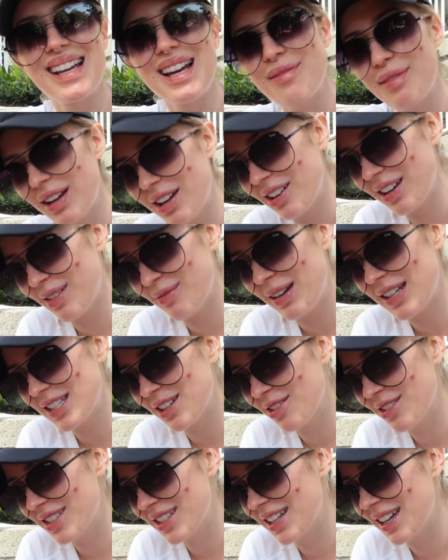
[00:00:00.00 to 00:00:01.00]
time I go get my
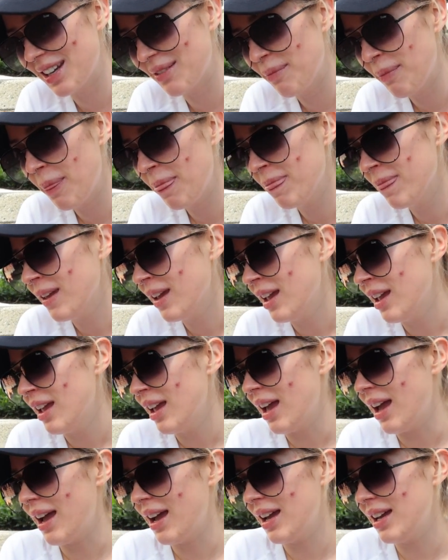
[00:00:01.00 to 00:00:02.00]
toes done.
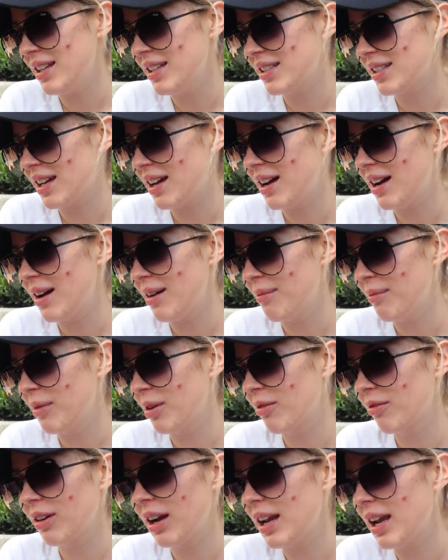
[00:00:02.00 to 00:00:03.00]
And
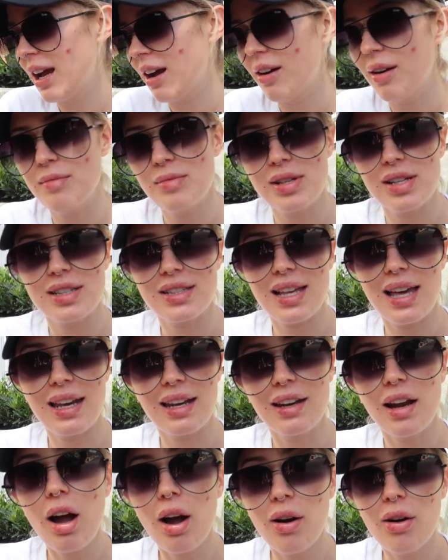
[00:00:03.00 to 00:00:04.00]
right now I'm just
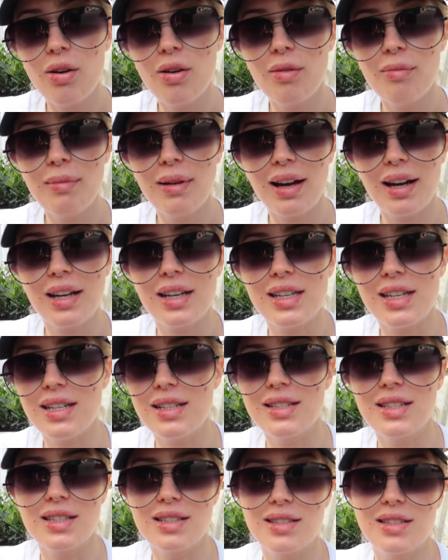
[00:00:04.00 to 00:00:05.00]
headed home. I
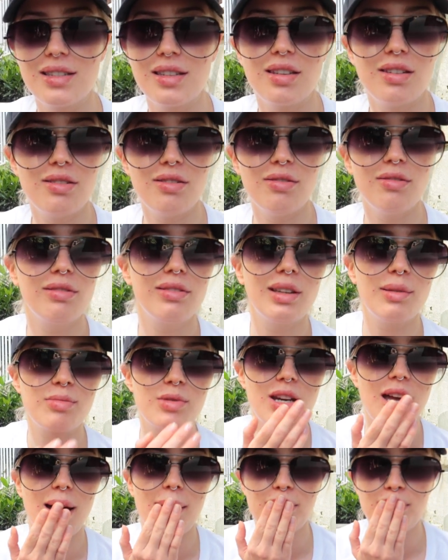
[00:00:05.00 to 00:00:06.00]
need to lip
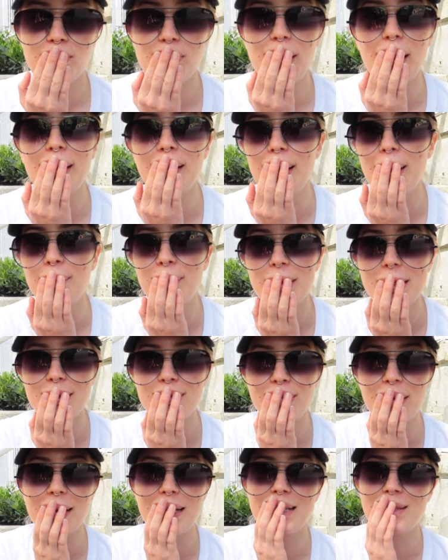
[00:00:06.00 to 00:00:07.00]
chap my lips
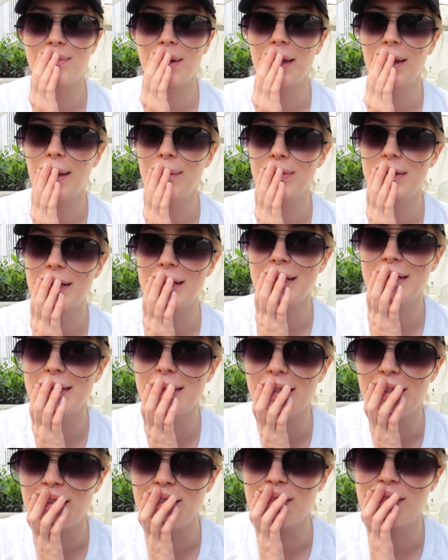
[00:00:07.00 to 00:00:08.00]
because my lips are
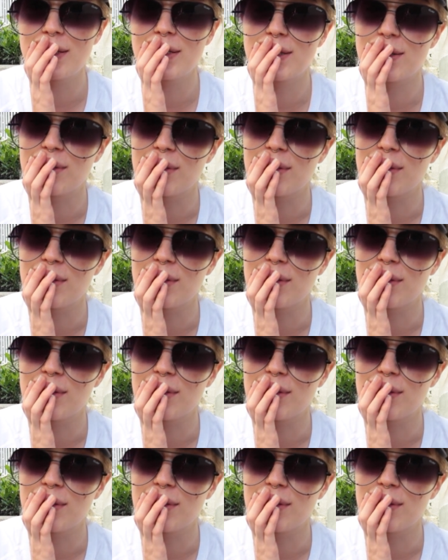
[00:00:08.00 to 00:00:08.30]
so